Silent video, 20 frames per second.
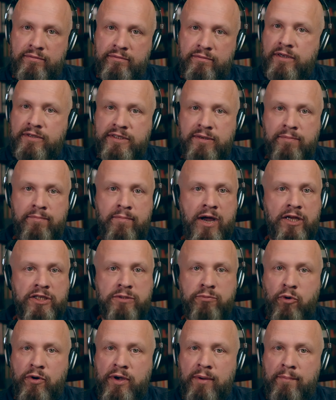It's a
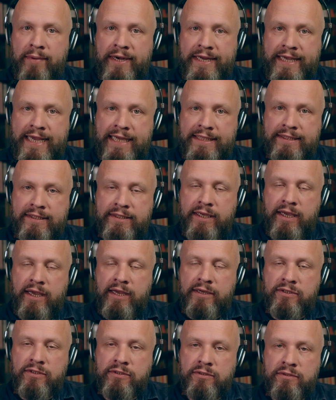much more complicated
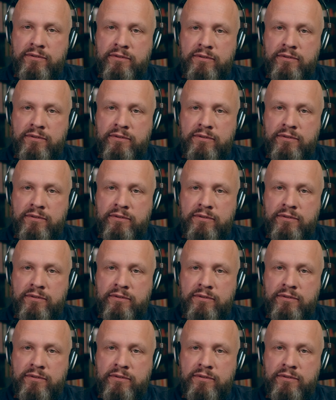case.